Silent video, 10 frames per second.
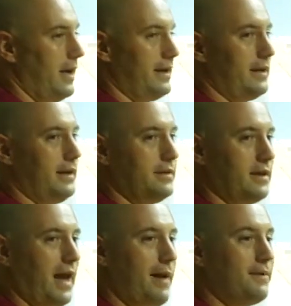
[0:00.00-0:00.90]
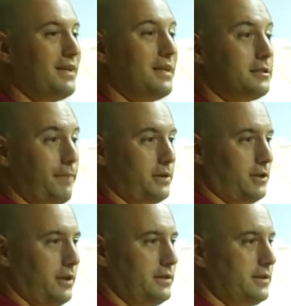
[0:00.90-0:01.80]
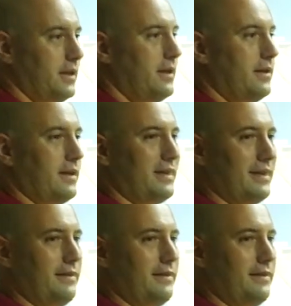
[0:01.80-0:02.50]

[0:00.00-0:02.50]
and it is a habitat specialist that